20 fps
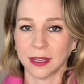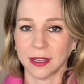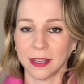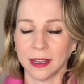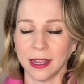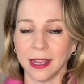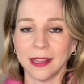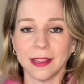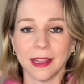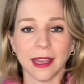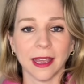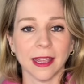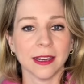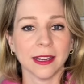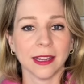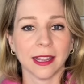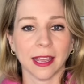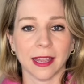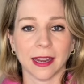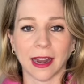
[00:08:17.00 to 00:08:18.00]
And then
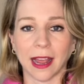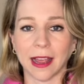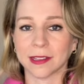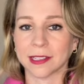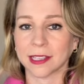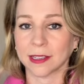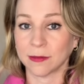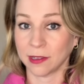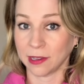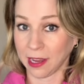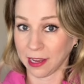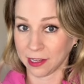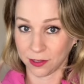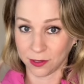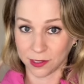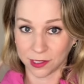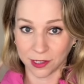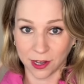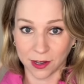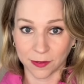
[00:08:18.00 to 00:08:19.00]
again, as
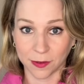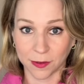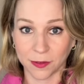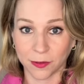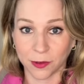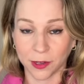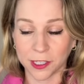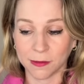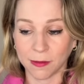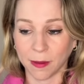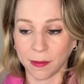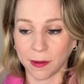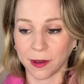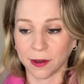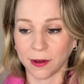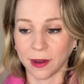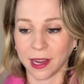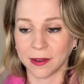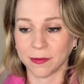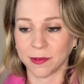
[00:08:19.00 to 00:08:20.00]
you saw from the voice
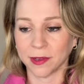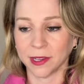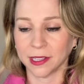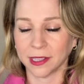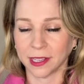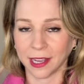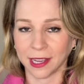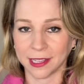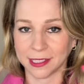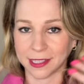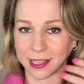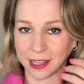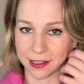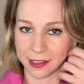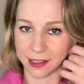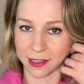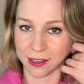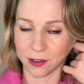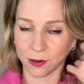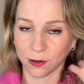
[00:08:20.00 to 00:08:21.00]
memo, I realized that
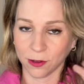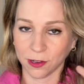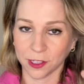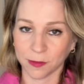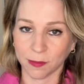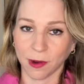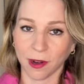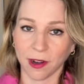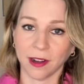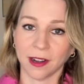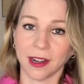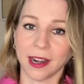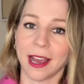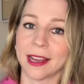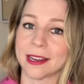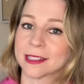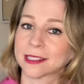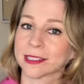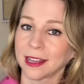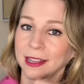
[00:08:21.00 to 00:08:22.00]
the chorus part
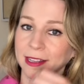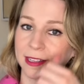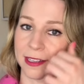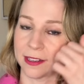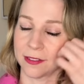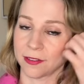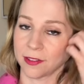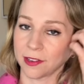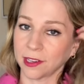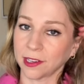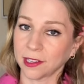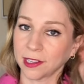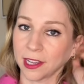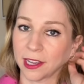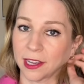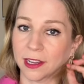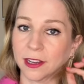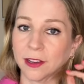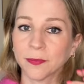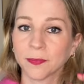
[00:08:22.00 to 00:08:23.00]
had a slightly different
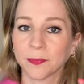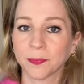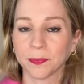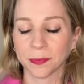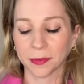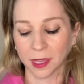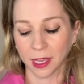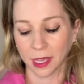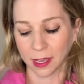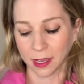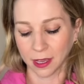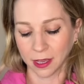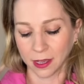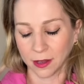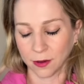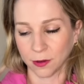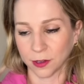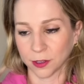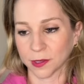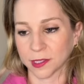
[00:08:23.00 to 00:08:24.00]
thing,
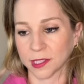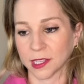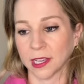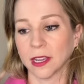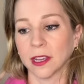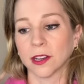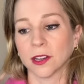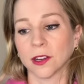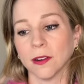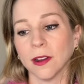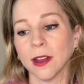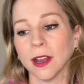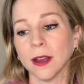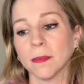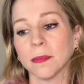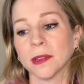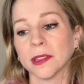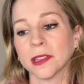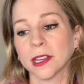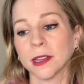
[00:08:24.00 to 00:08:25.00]
which was the
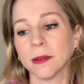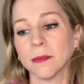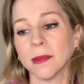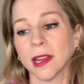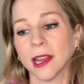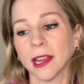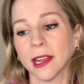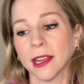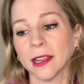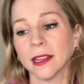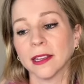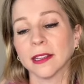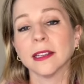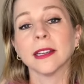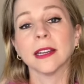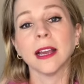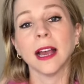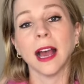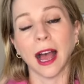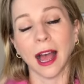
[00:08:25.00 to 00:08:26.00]
neuropathy
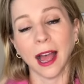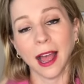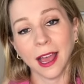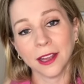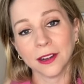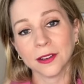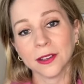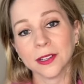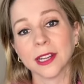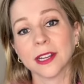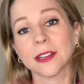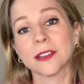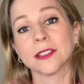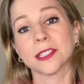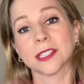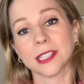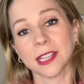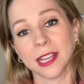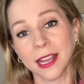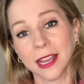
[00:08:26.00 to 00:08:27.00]
man. I don't
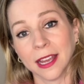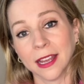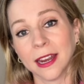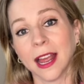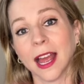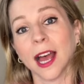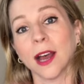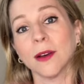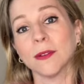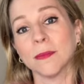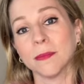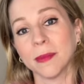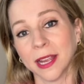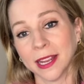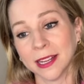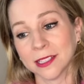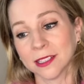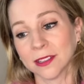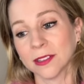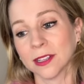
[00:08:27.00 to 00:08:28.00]
understand how a
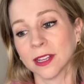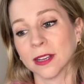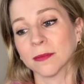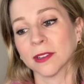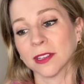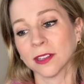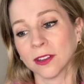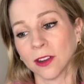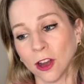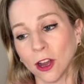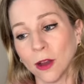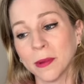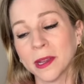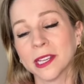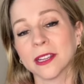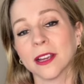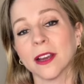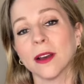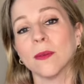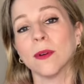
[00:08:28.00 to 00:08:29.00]
man so dumb could call me
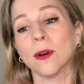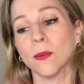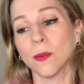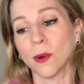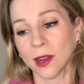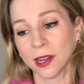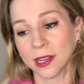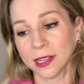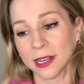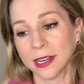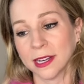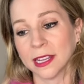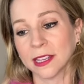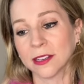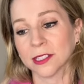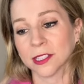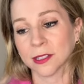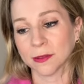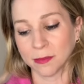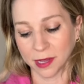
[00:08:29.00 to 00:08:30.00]
dumb while walking on
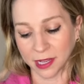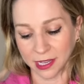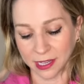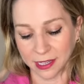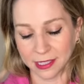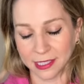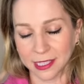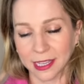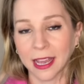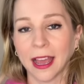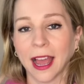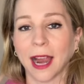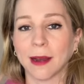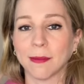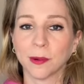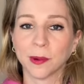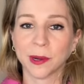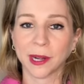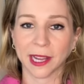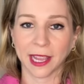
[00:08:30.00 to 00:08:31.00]
needles and pins. I
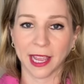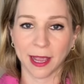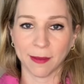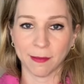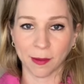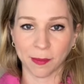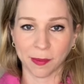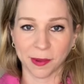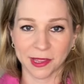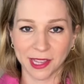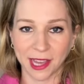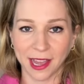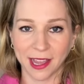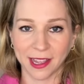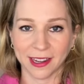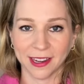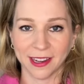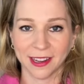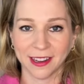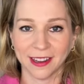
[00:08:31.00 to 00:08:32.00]
remember when I came up with
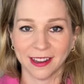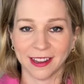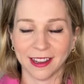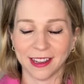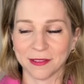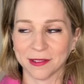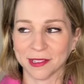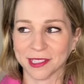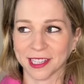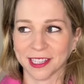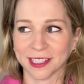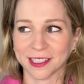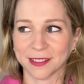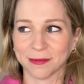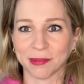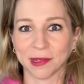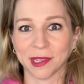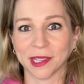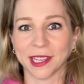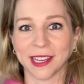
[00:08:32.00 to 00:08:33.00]
that, and it was like
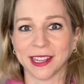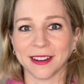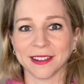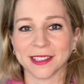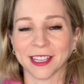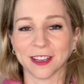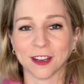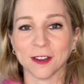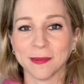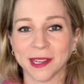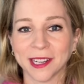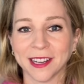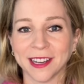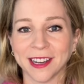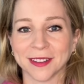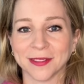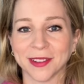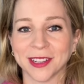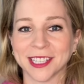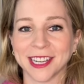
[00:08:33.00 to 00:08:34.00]
brilliant. I was like, oh my
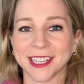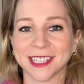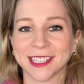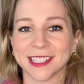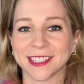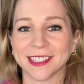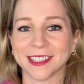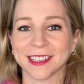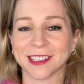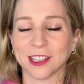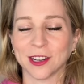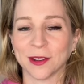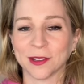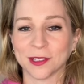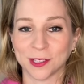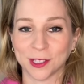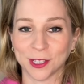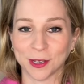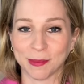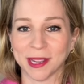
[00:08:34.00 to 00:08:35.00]
god, if I change it to,
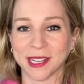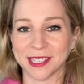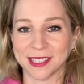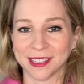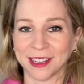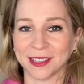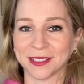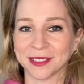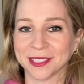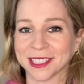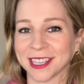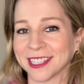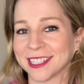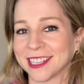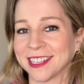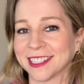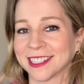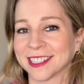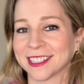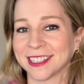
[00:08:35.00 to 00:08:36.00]
it's usually pins and needles, I
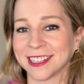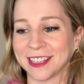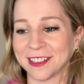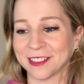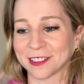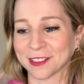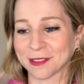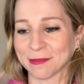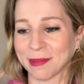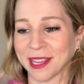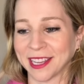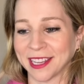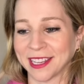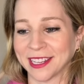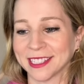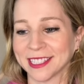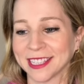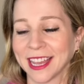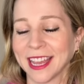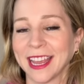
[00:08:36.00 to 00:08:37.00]
changed it to needles and
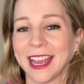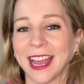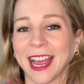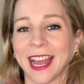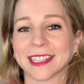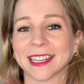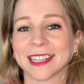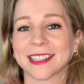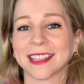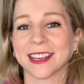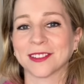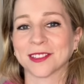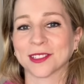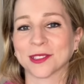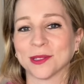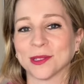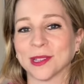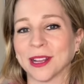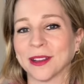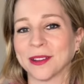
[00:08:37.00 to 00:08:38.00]
pins. And then I thought it was
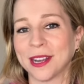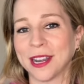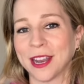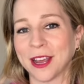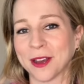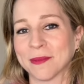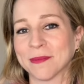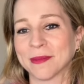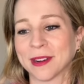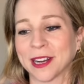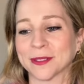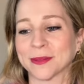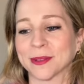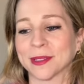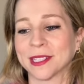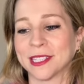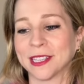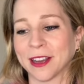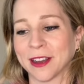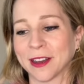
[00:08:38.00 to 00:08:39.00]
cool how numb rhymes
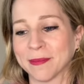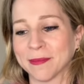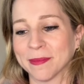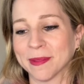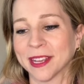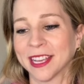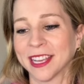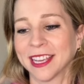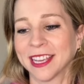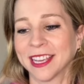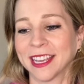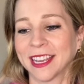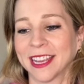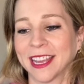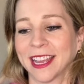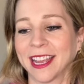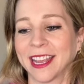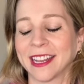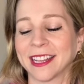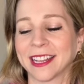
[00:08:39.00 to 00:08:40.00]
with dumb.
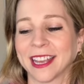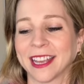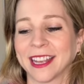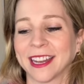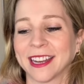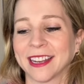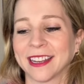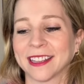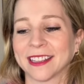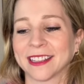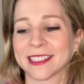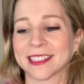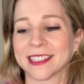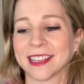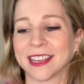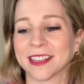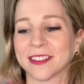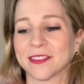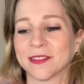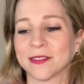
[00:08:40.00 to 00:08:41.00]
And then the
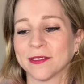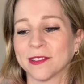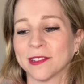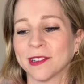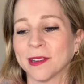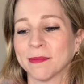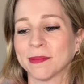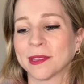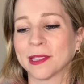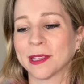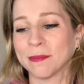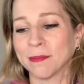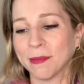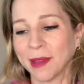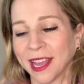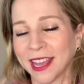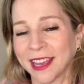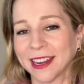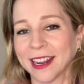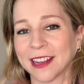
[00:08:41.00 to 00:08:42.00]
stand of neuropathy
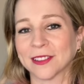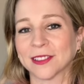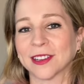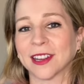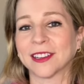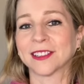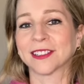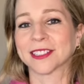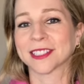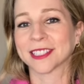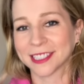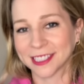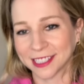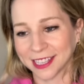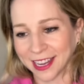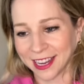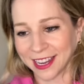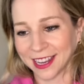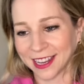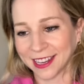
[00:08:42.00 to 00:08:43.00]
man, I don't
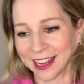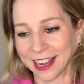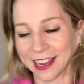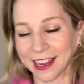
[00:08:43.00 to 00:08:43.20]
understand.